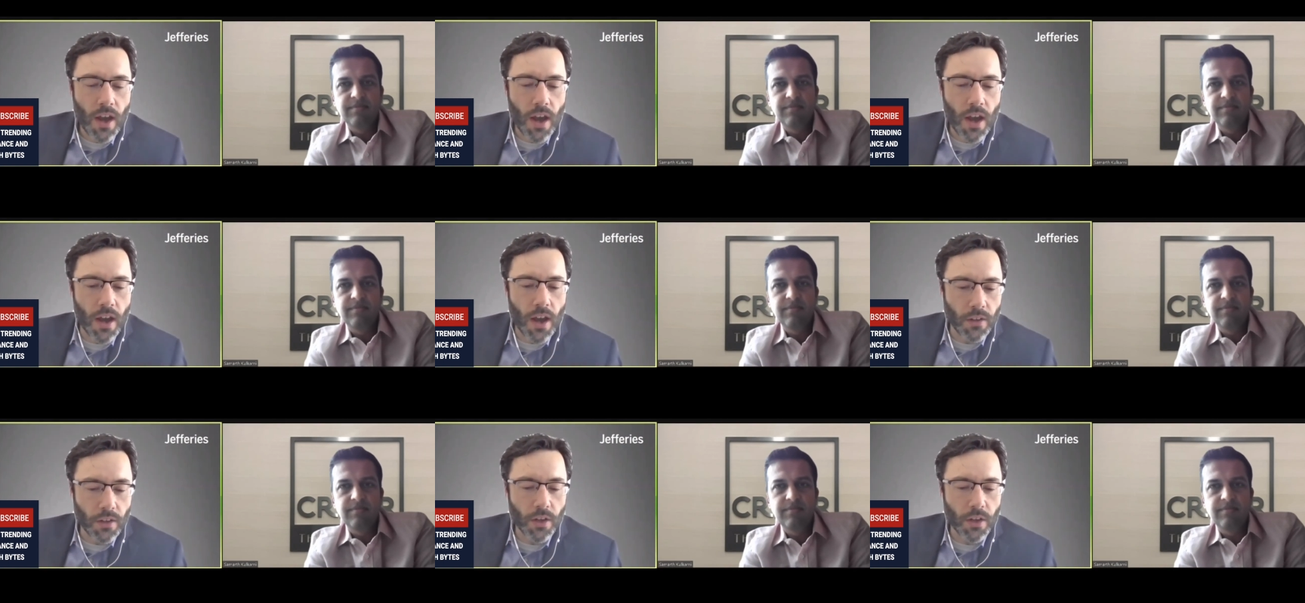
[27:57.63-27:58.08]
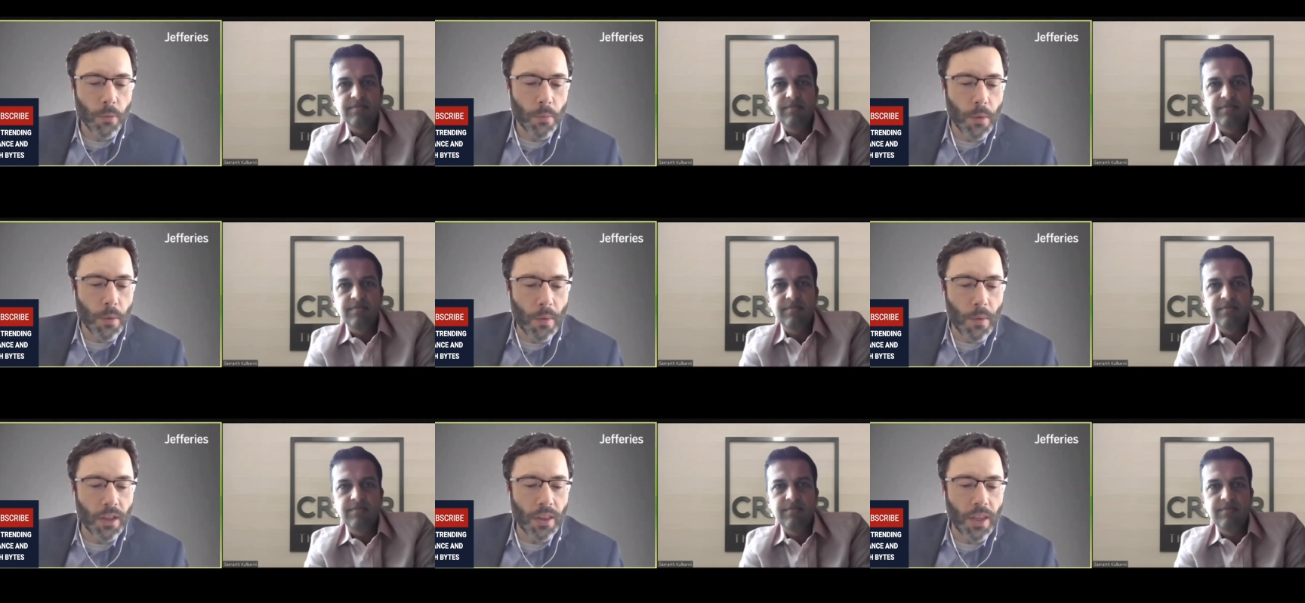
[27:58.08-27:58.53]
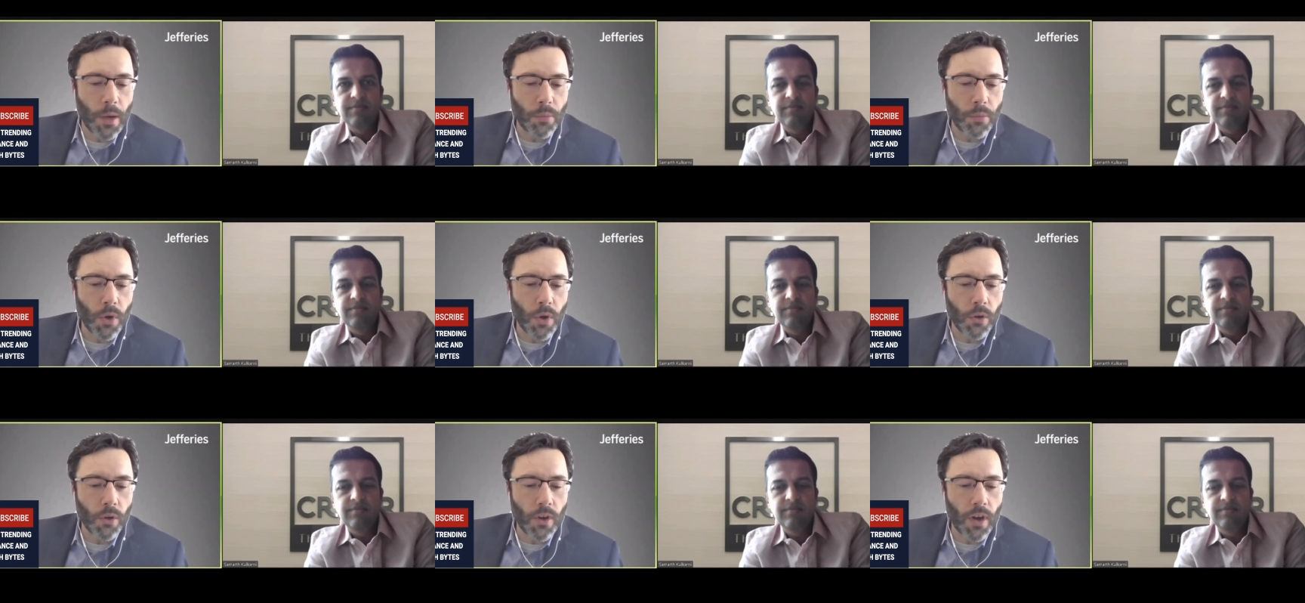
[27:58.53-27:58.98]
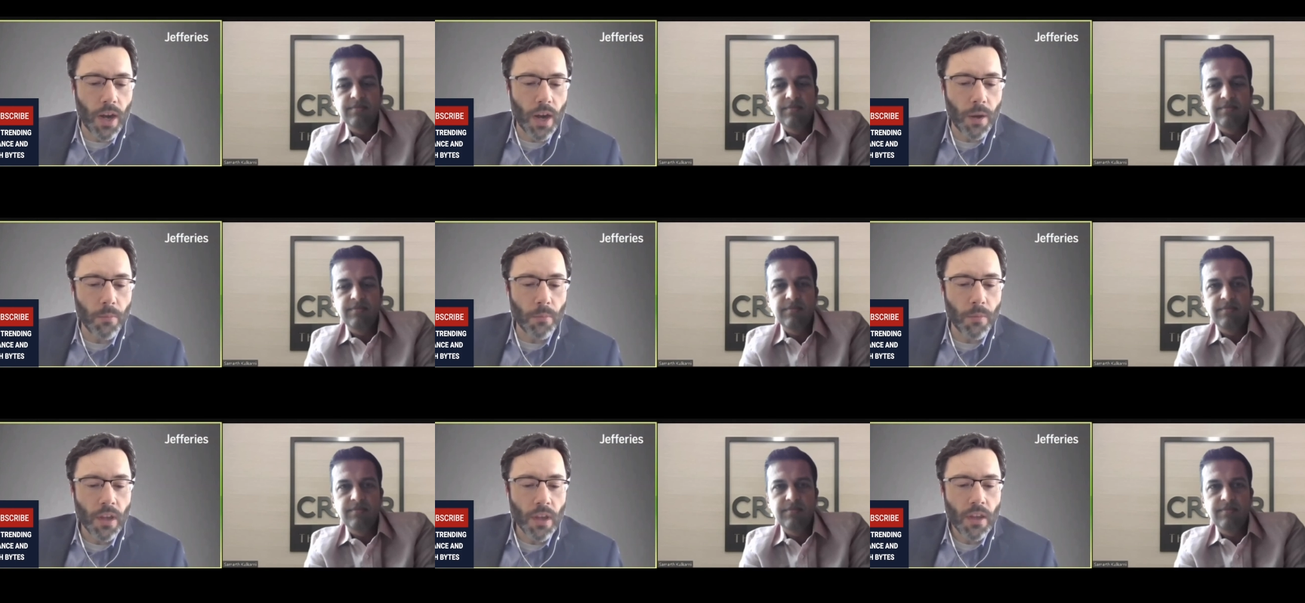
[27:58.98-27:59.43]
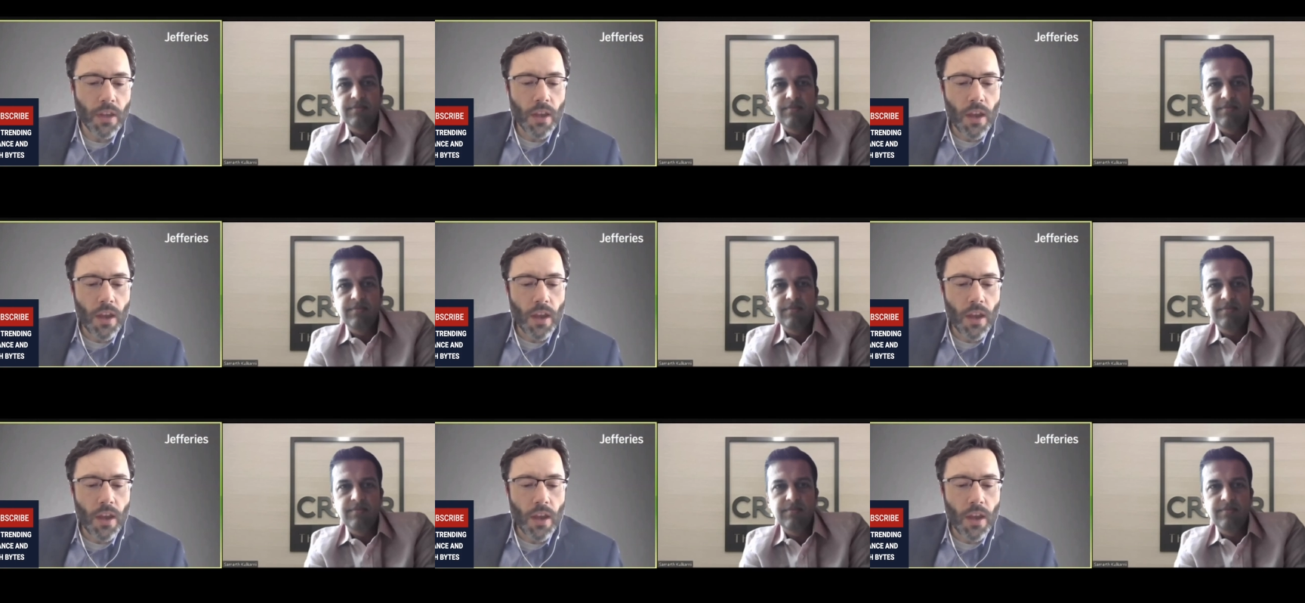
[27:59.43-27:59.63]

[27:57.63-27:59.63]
Speaker 1: uh, a little bit about that program.